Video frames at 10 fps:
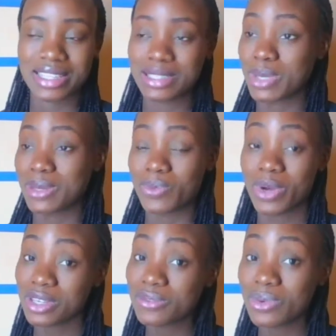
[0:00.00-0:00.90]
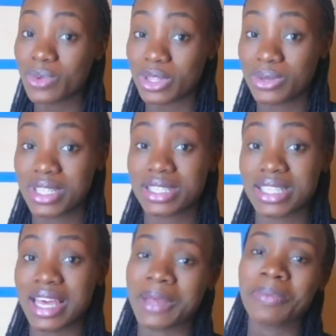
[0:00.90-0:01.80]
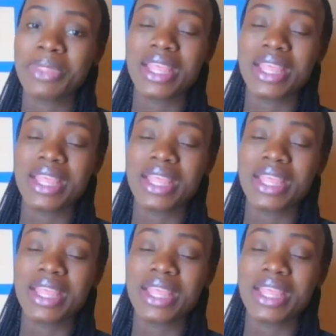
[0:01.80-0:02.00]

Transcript: It's been wonderful with you this year,